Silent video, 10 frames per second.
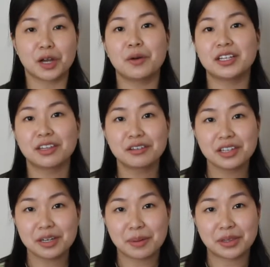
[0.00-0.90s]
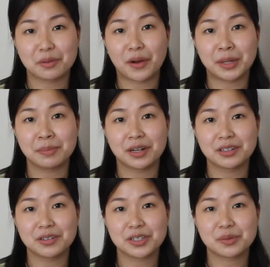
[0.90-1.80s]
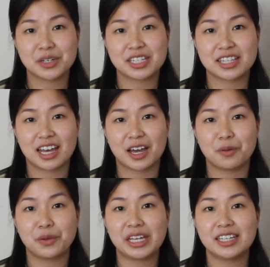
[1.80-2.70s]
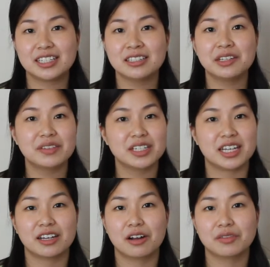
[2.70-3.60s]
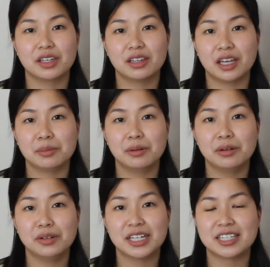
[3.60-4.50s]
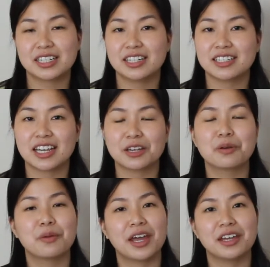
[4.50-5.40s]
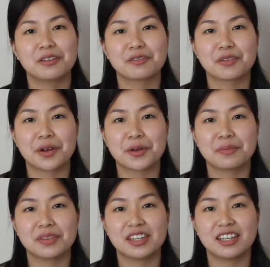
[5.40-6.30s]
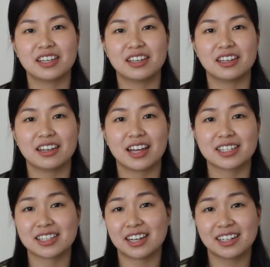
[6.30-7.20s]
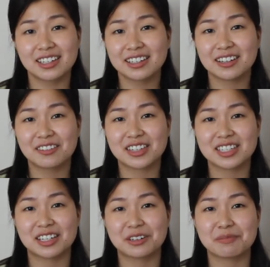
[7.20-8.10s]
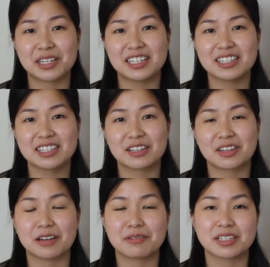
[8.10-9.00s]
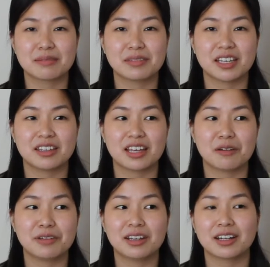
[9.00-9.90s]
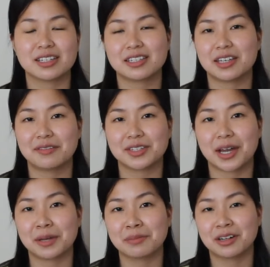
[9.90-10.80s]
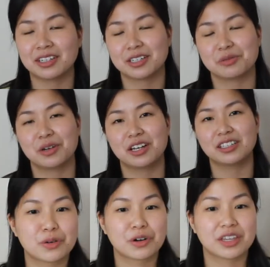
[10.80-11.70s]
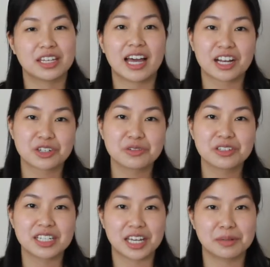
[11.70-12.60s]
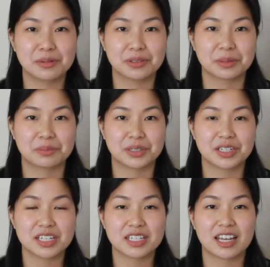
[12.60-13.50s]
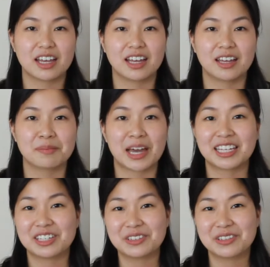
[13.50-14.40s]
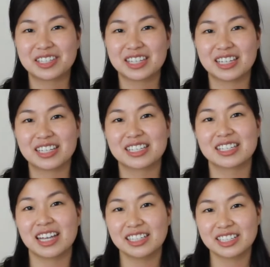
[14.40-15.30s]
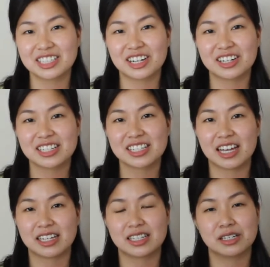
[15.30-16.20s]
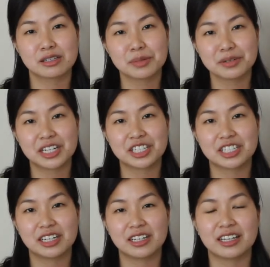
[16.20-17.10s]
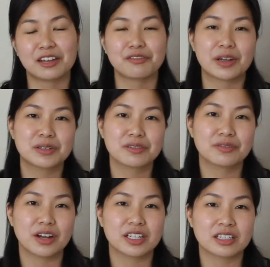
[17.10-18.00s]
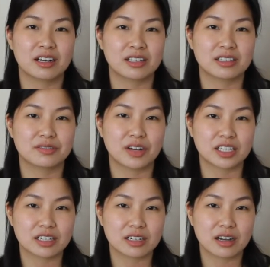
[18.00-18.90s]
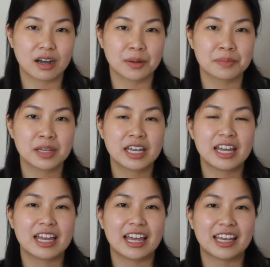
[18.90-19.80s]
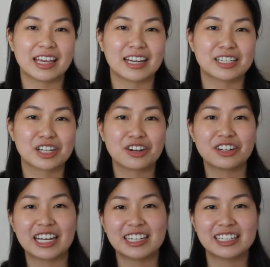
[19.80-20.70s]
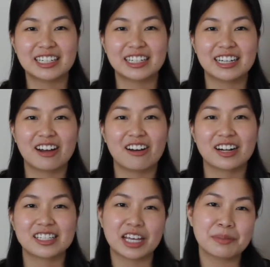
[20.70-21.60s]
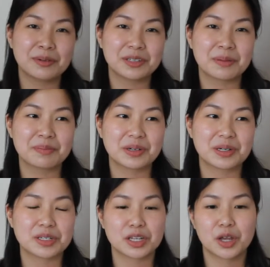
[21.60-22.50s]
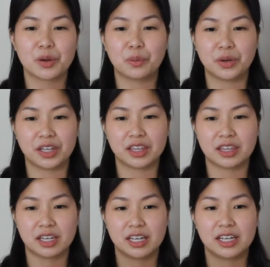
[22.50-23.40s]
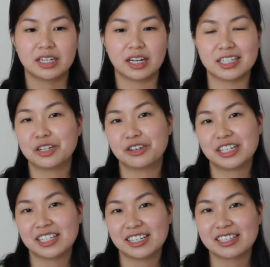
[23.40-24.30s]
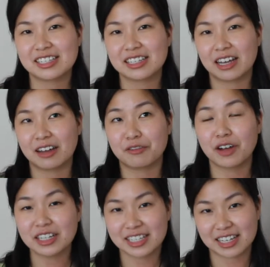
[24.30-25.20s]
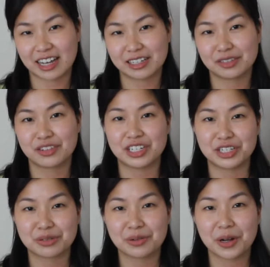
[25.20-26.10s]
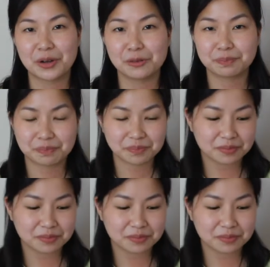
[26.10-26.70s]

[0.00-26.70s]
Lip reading: Oh, another thing about the wine bottles was that we didn't even take off the label. It didn't take away from the aesthetic of the centerpiece, so that was something that we got to save time on as well. For the actual table numbers, I used the Snellen charts as inspiration, and I found a font on defont.com and created our table numbers with decreasing font size for each row,